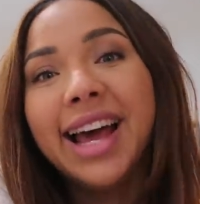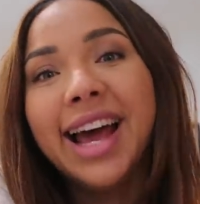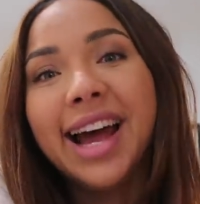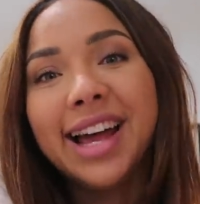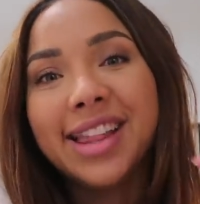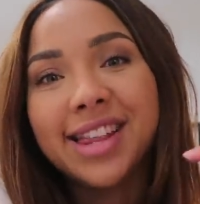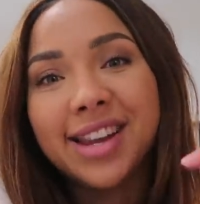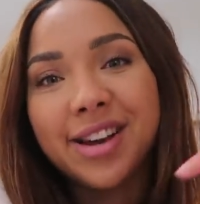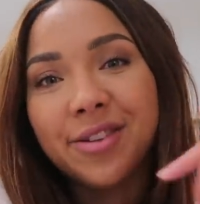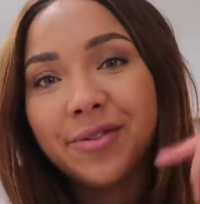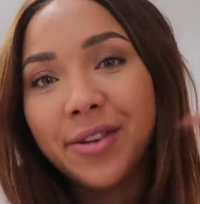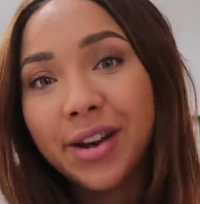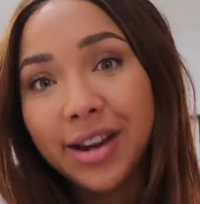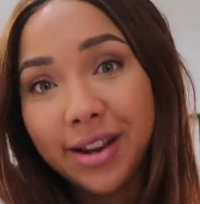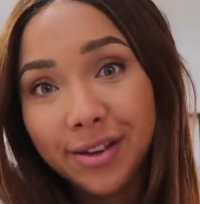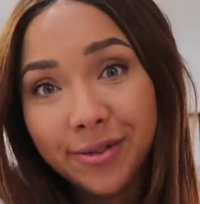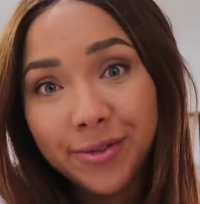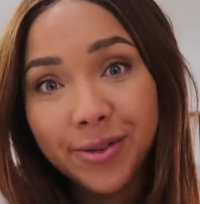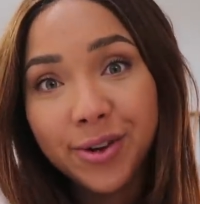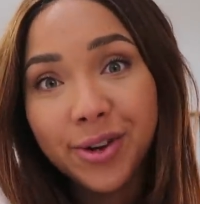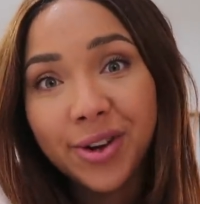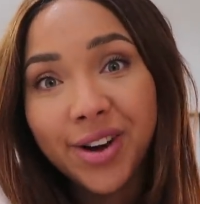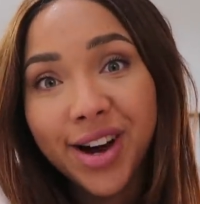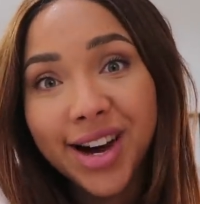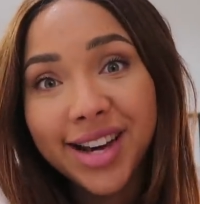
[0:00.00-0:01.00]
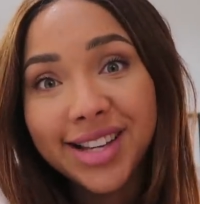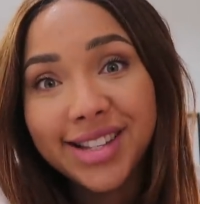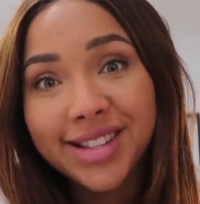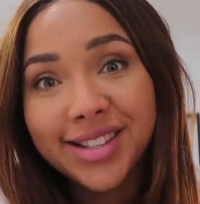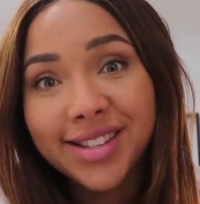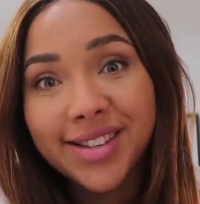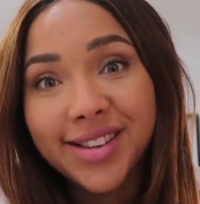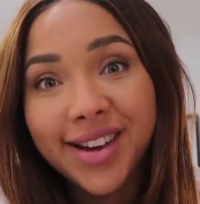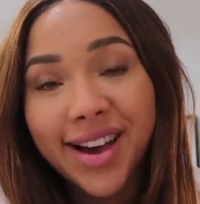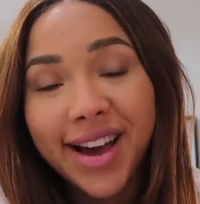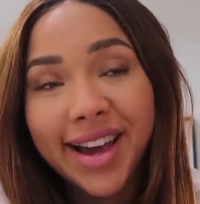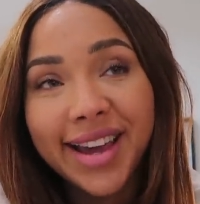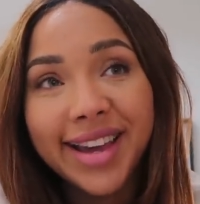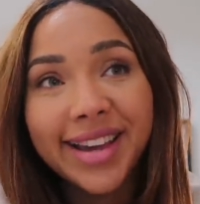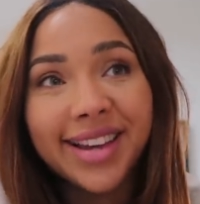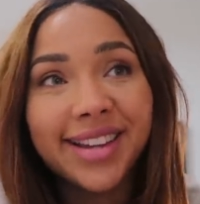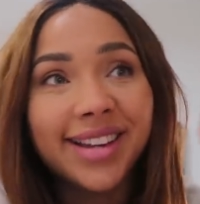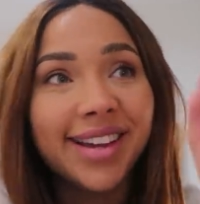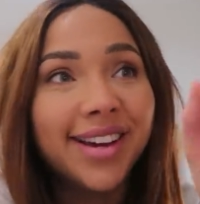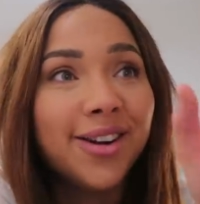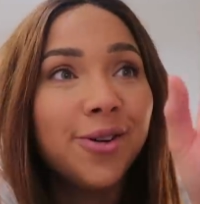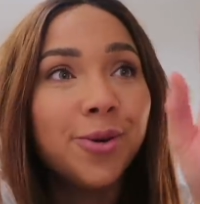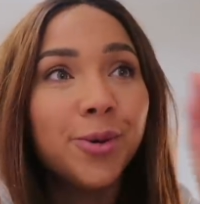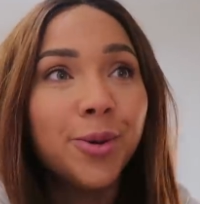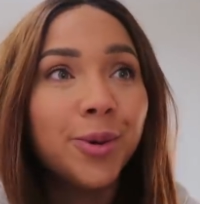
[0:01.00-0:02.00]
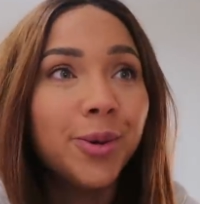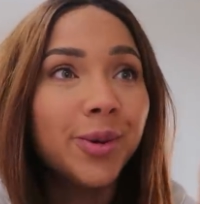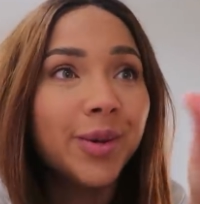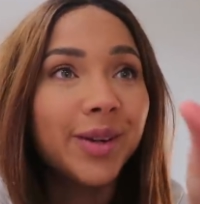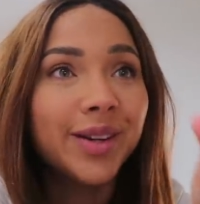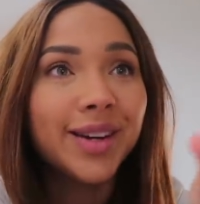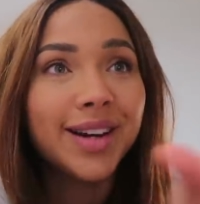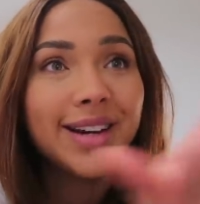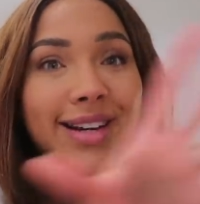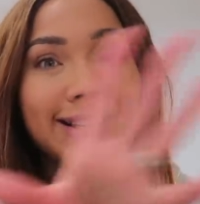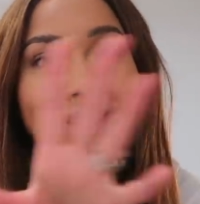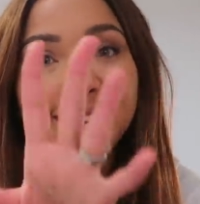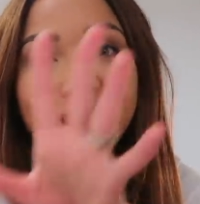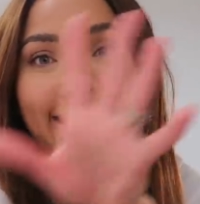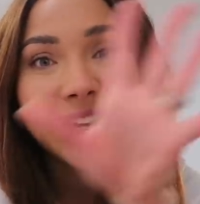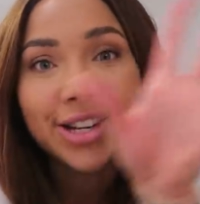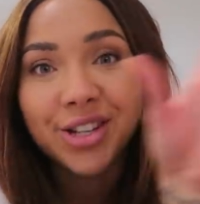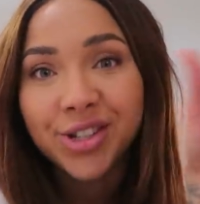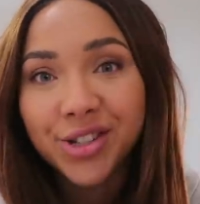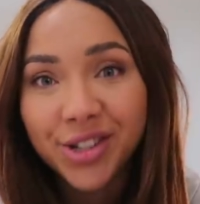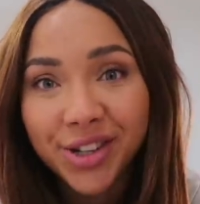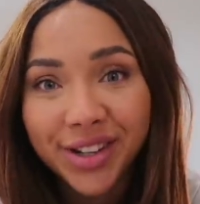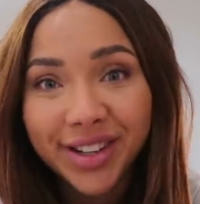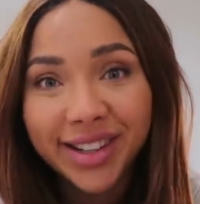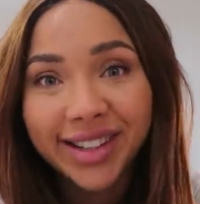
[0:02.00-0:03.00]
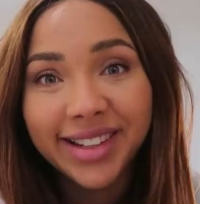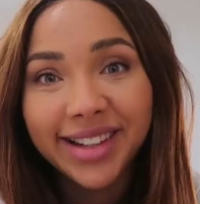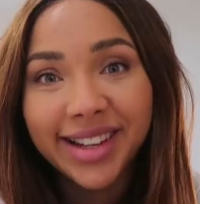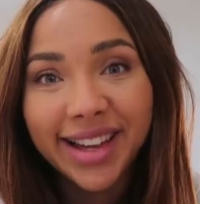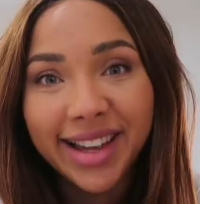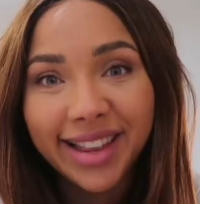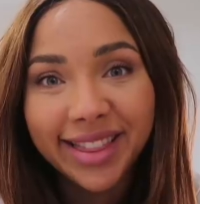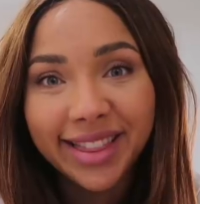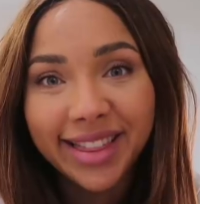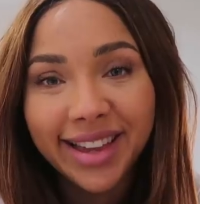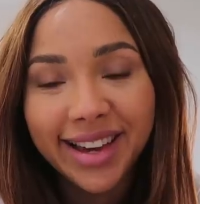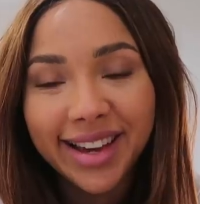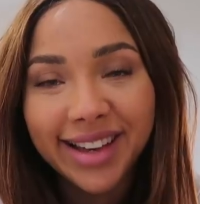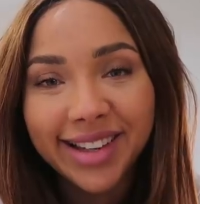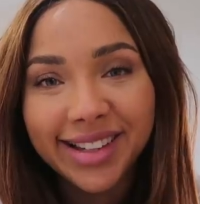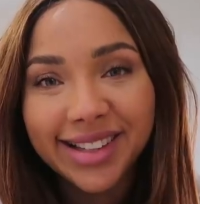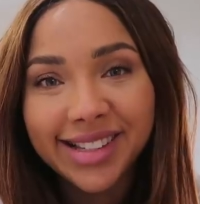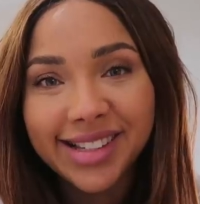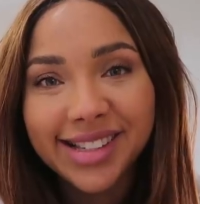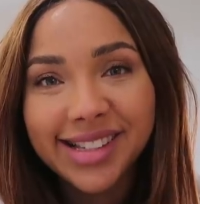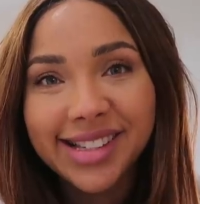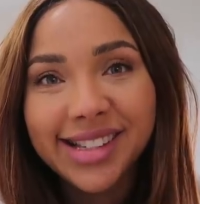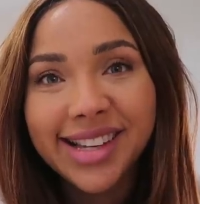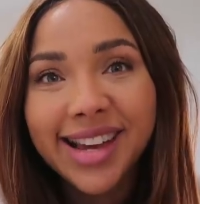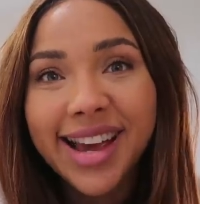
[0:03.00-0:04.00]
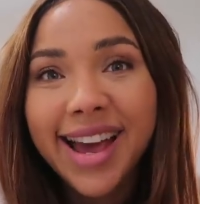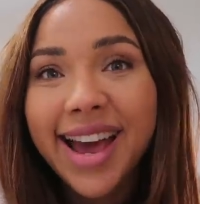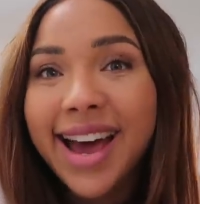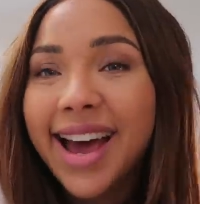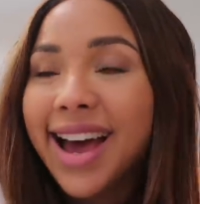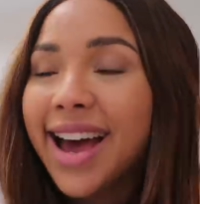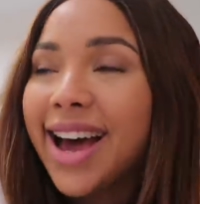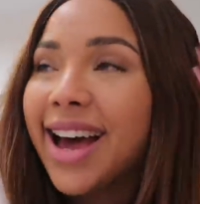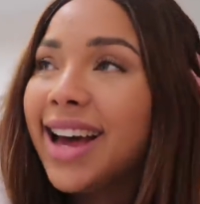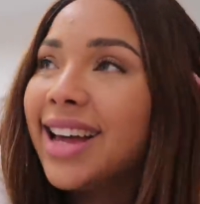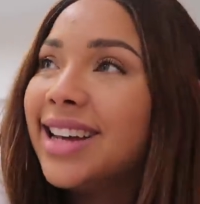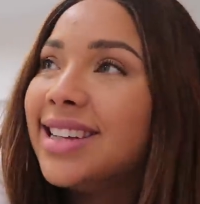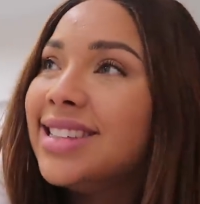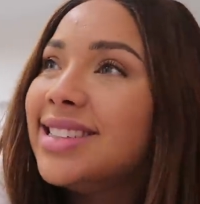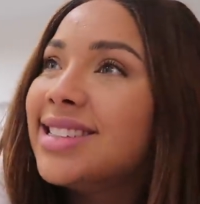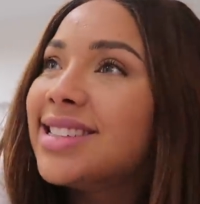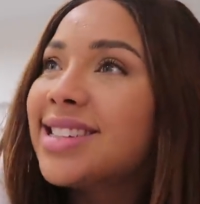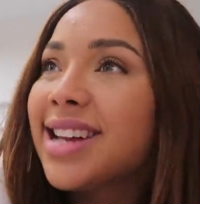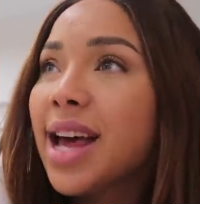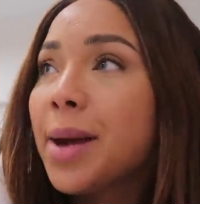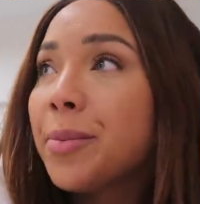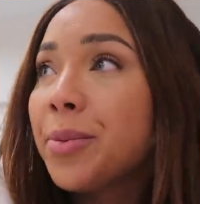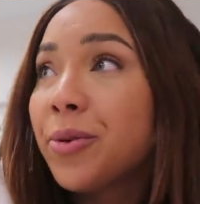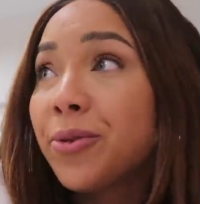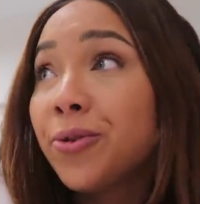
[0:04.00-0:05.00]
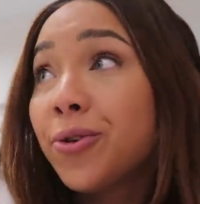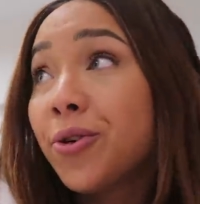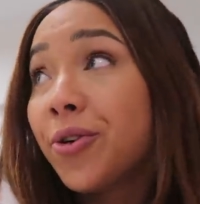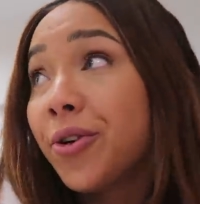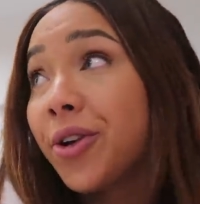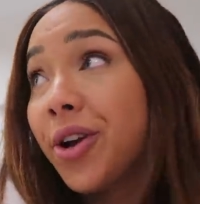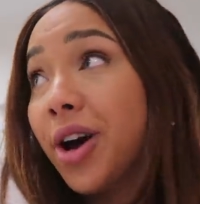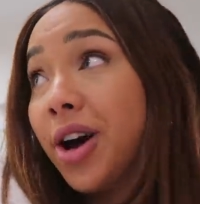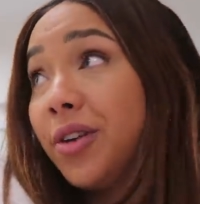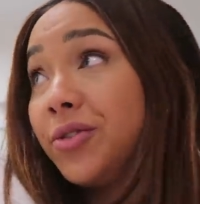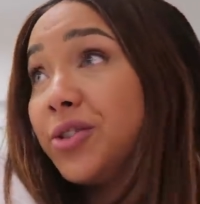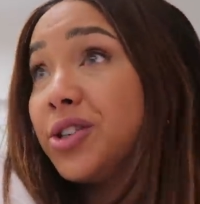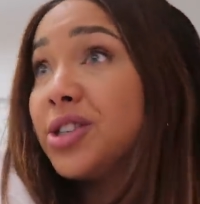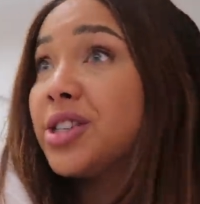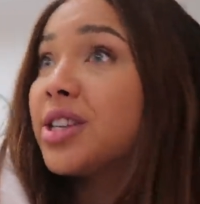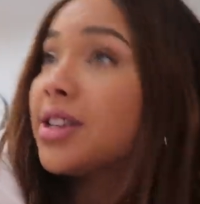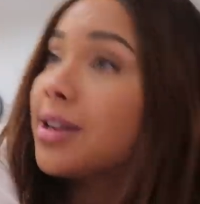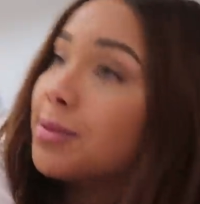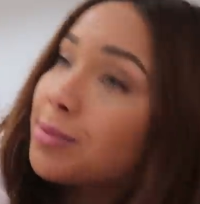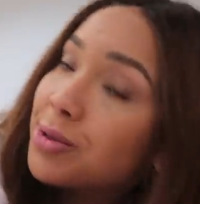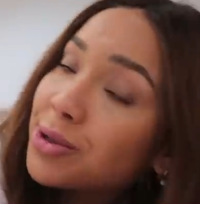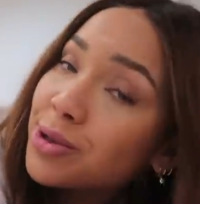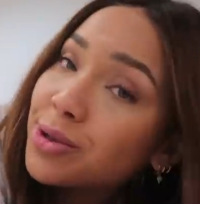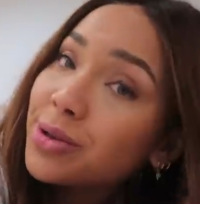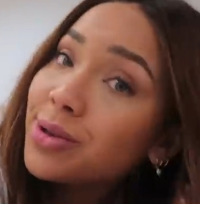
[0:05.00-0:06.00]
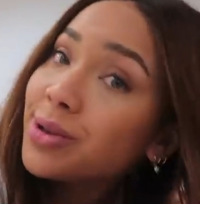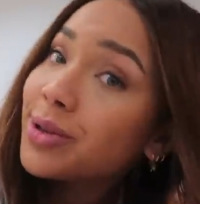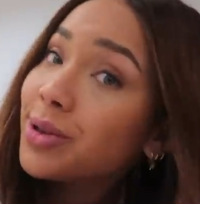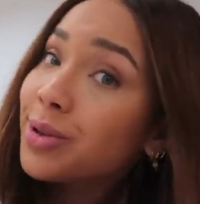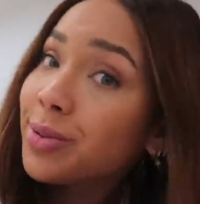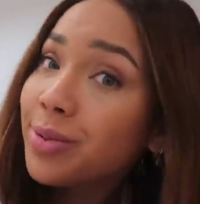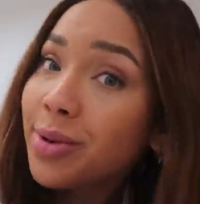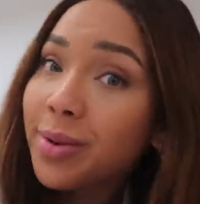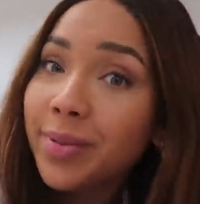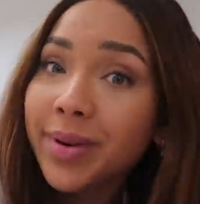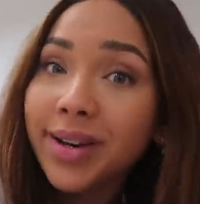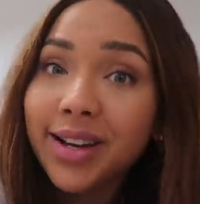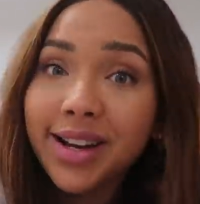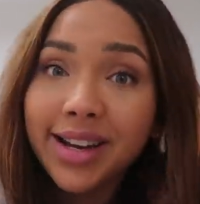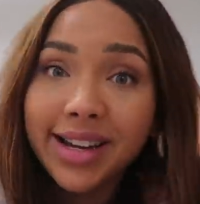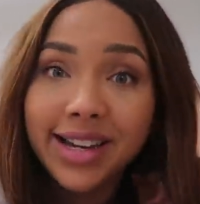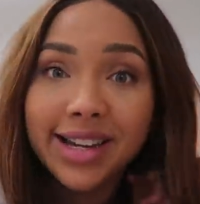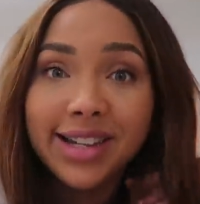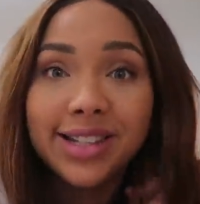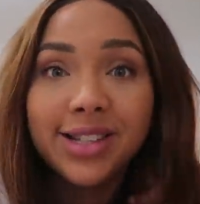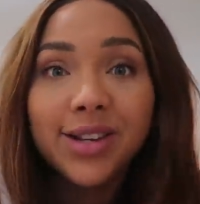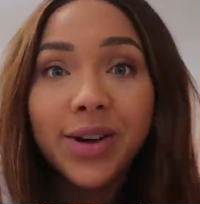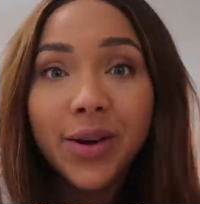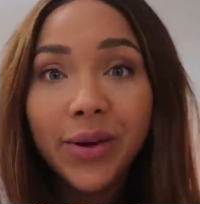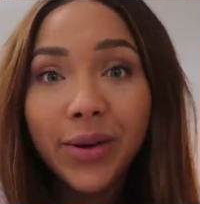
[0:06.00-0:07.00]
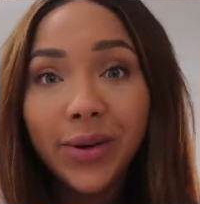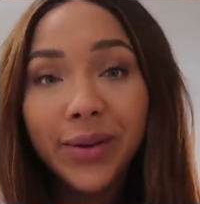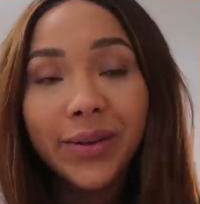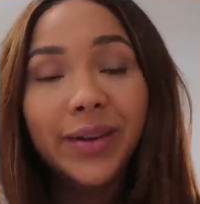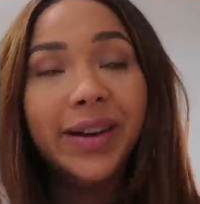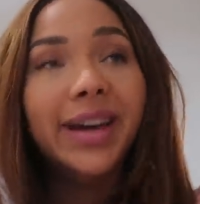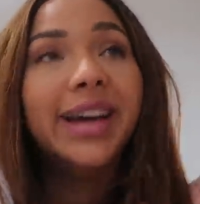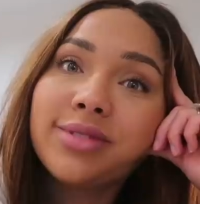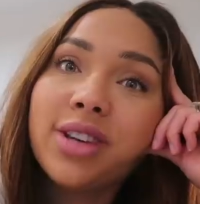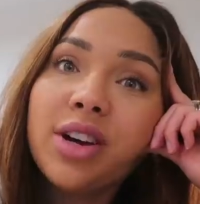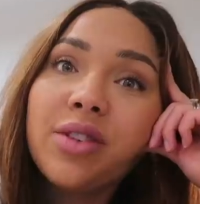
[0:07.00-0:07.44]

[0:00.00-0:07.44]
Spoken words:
And then if any of you guys like organization and things, and like before and afters, and I'm sure you'll probably like it too.